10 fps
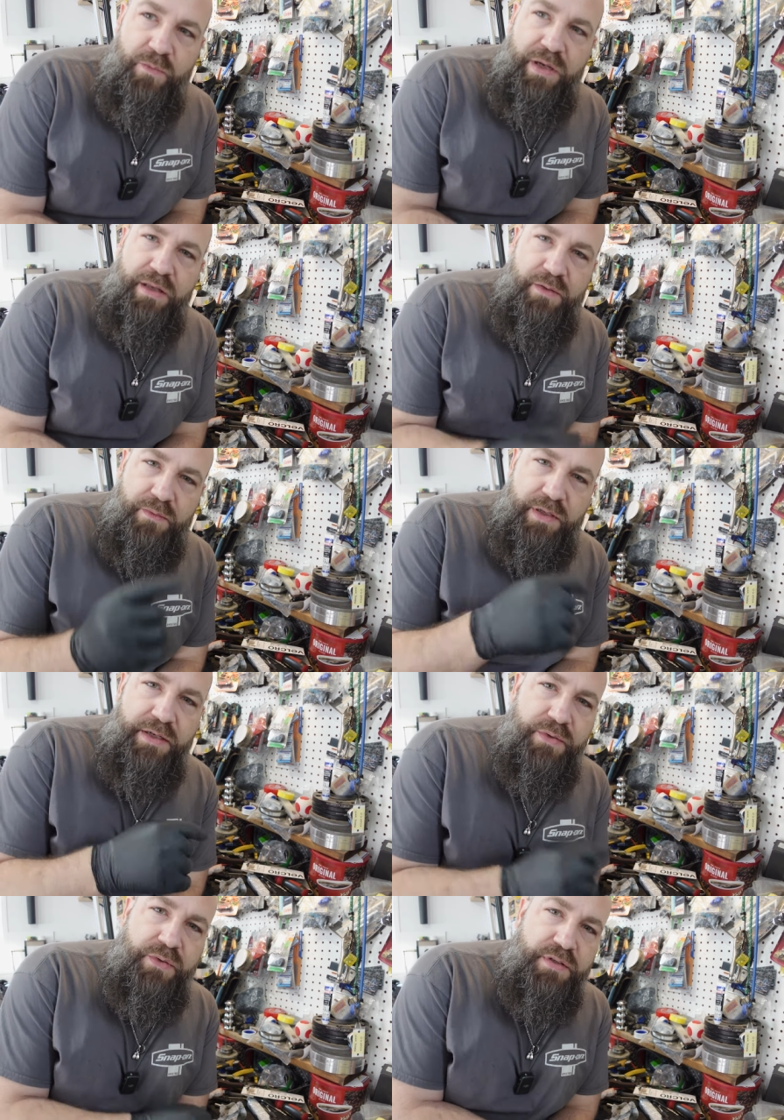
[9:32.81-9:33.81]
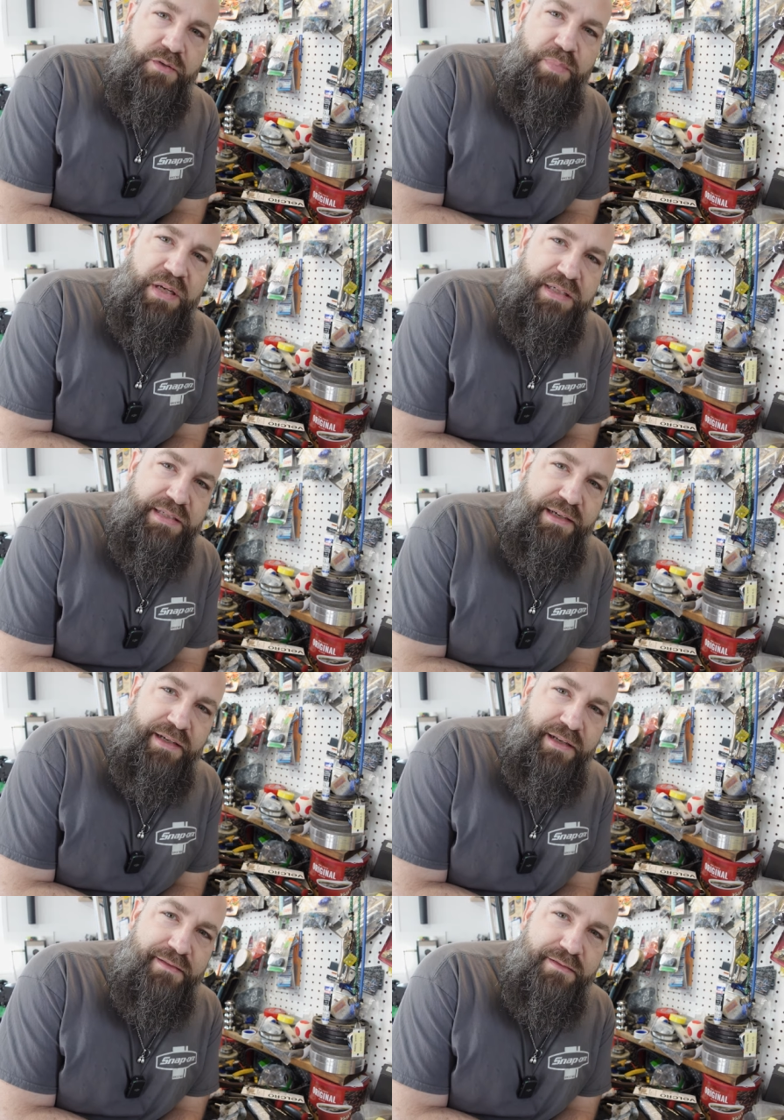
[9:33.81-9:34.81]
well, we're gonna throw the new plugs in
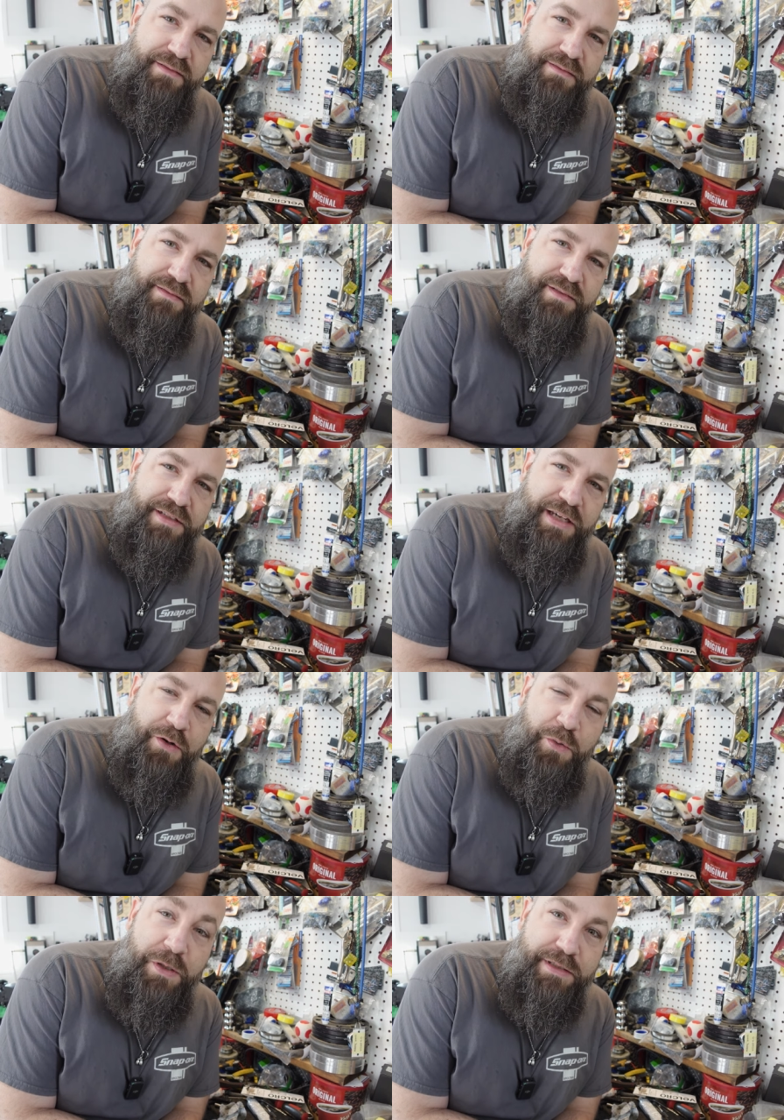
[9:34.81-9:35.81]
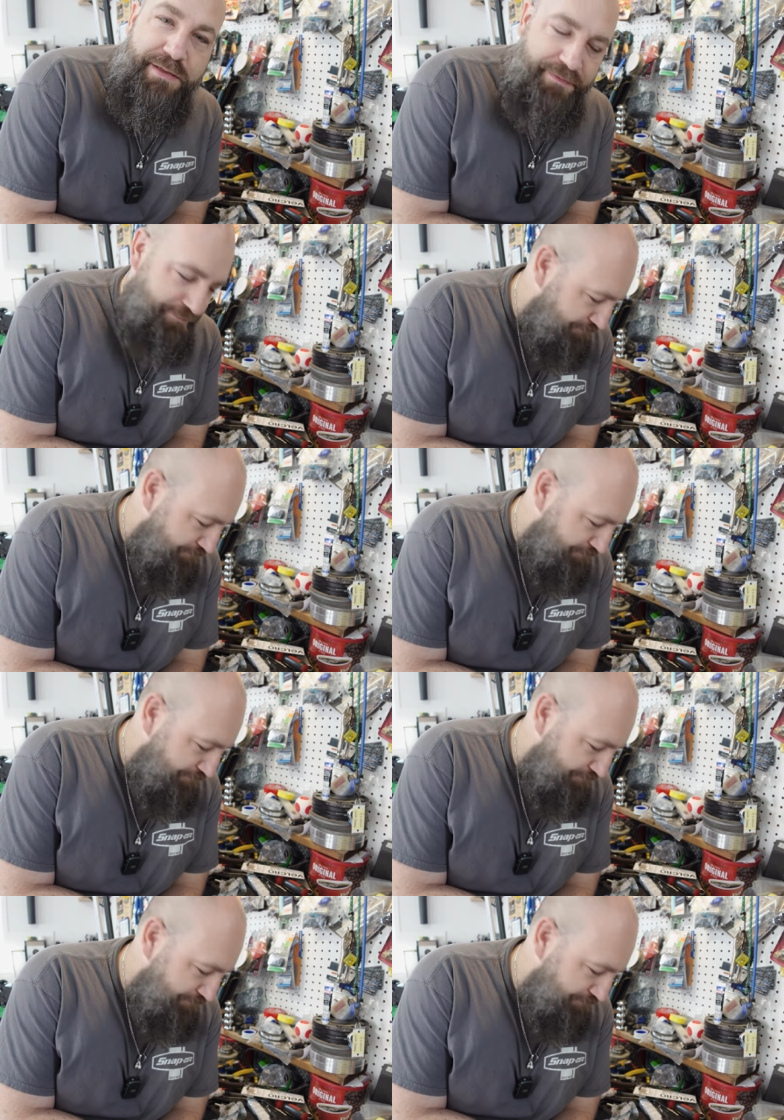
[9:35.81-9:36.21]
and see how it runs.